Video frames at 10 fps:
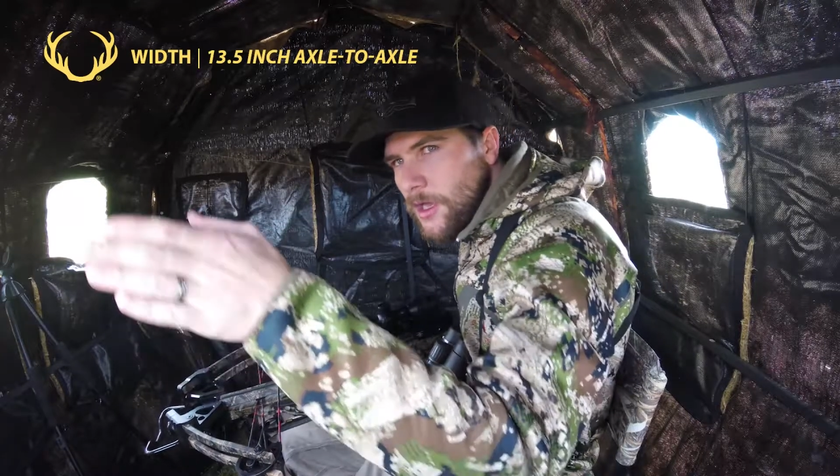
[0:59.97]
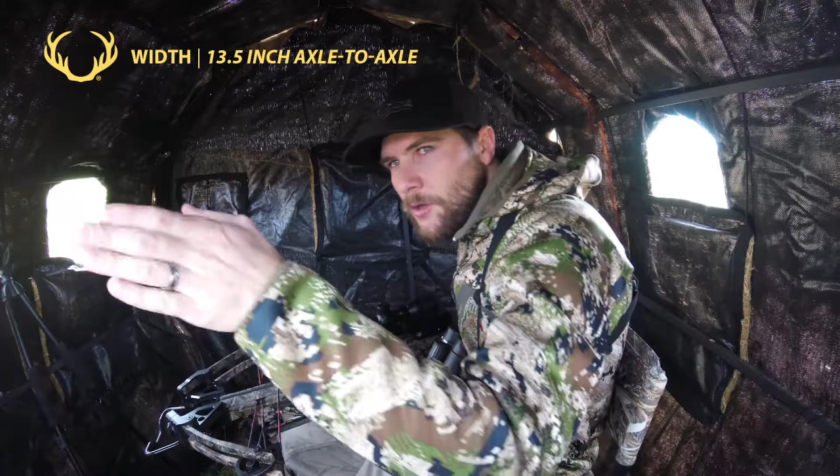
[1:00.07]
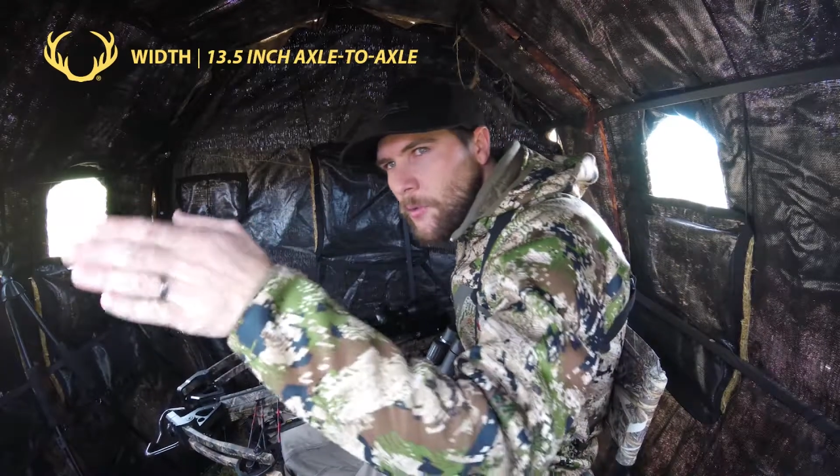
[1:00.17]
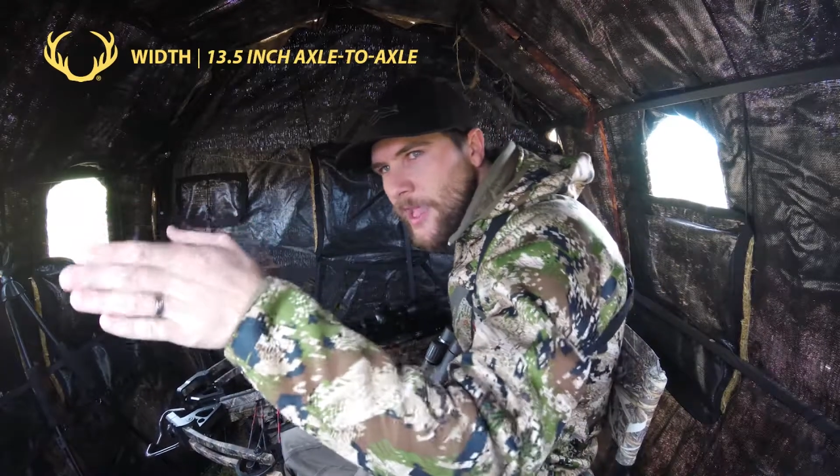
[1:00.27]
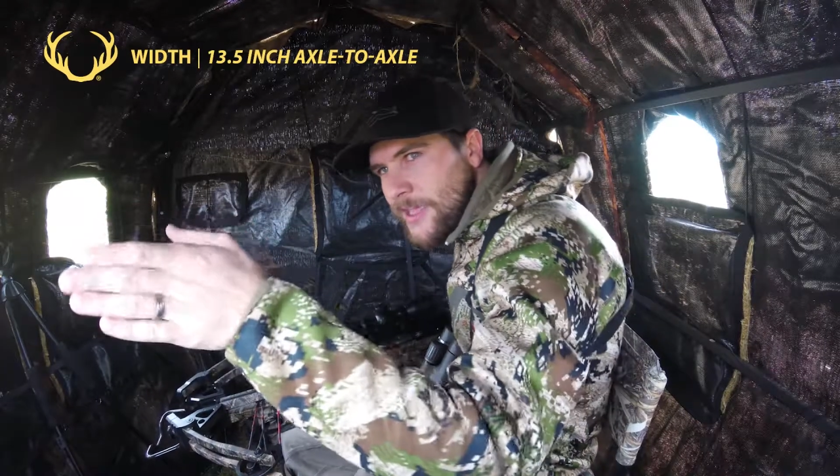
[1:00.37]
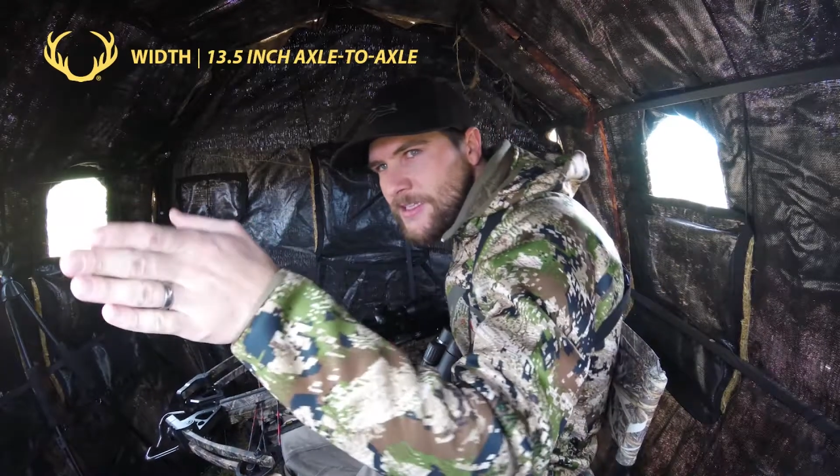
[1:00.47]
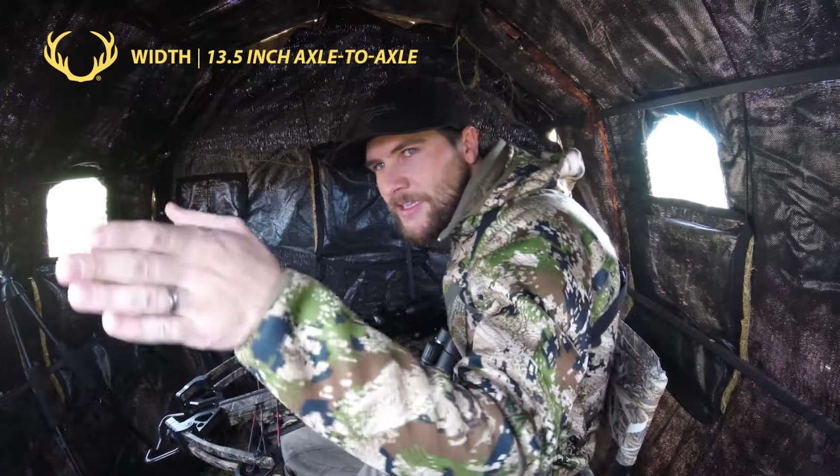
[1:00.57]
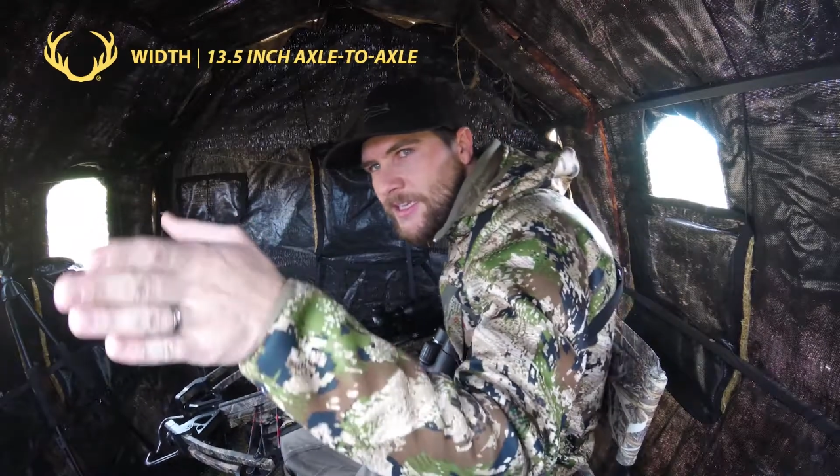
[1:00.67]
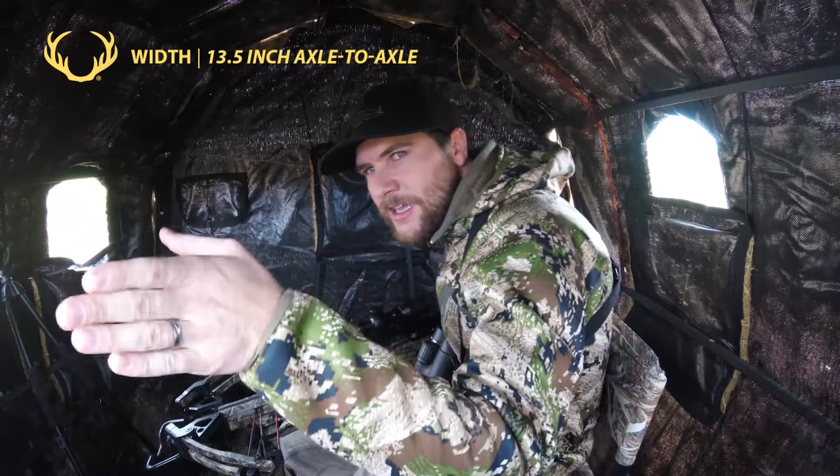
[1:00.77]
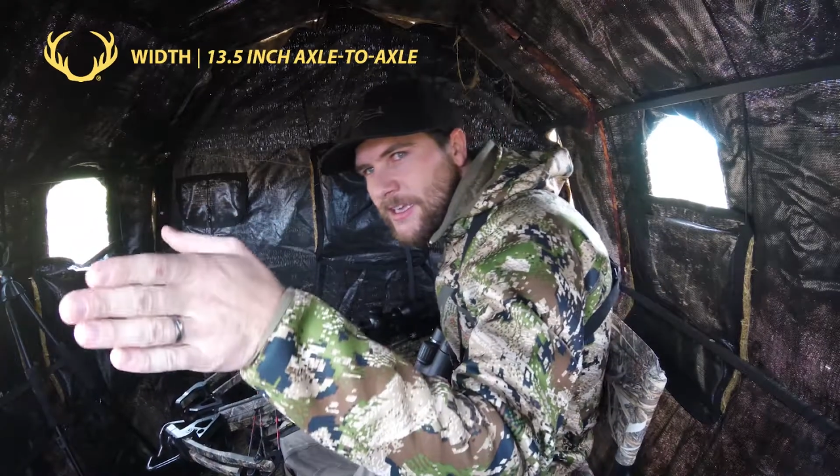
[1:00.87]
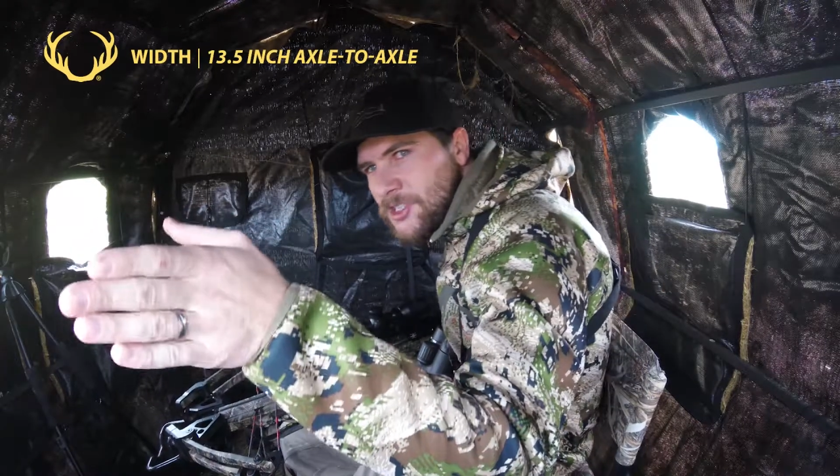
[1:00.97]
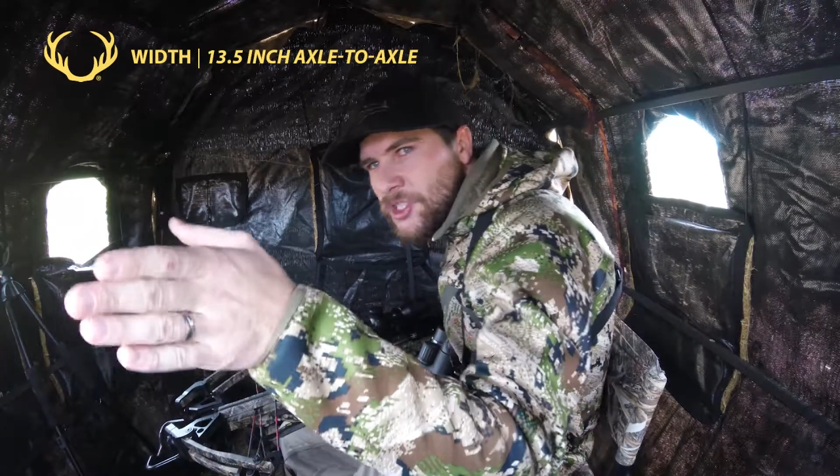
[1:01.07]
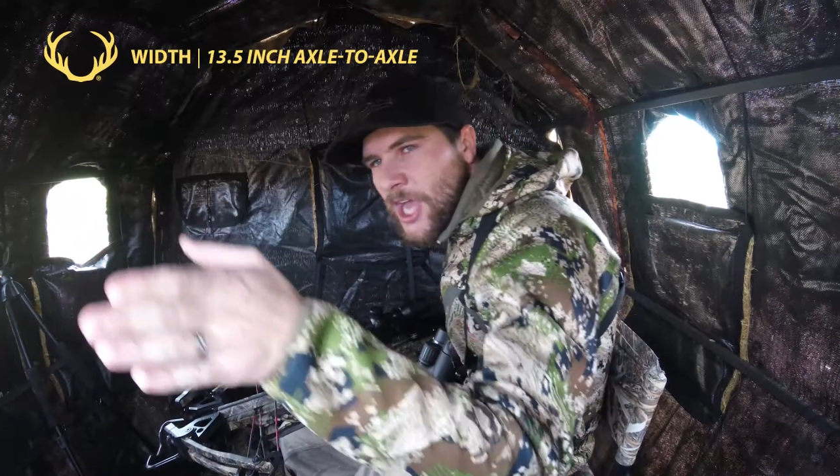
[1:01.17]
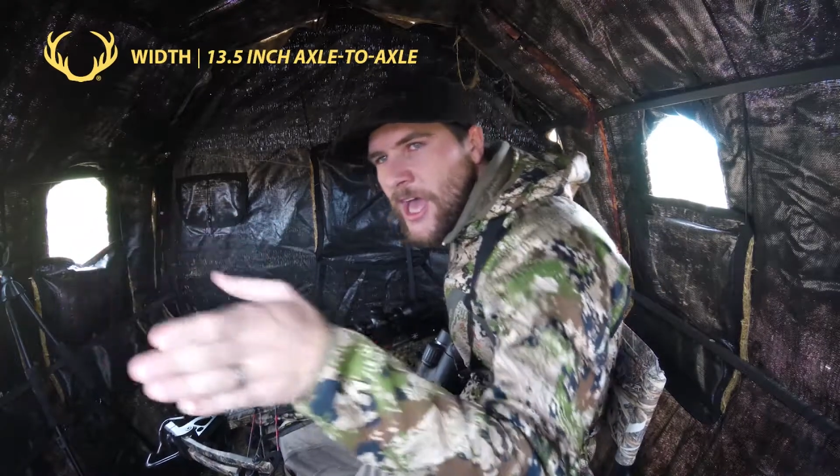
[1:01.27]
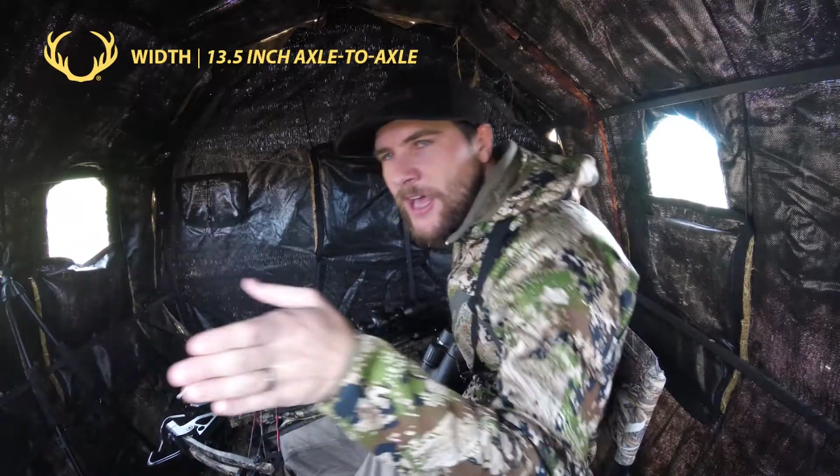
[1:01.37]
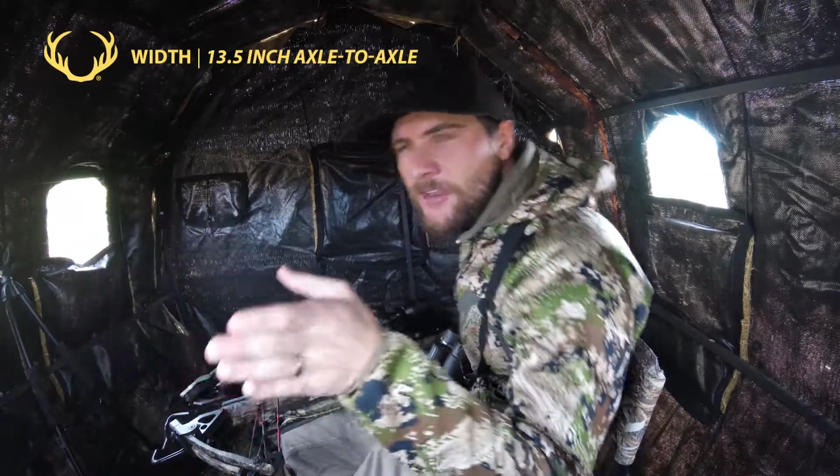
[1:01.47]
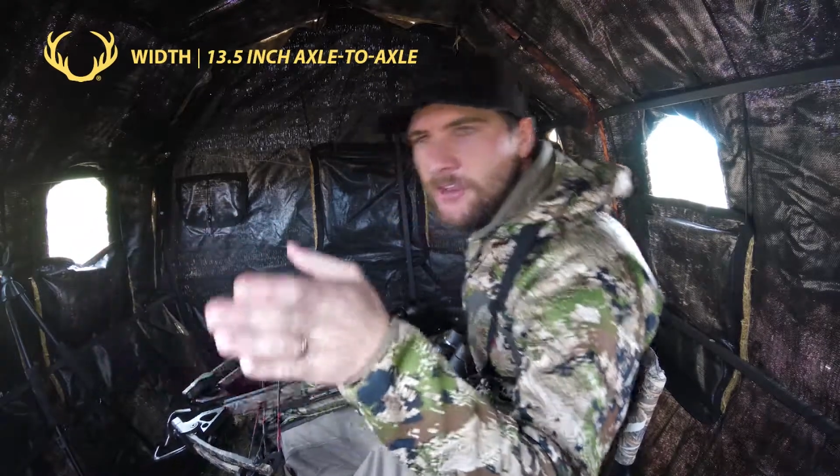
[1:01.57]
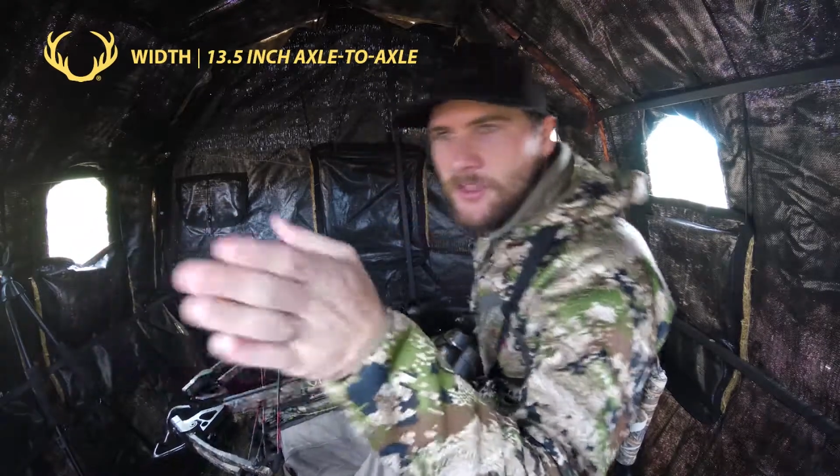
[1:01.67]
a way to get at a shot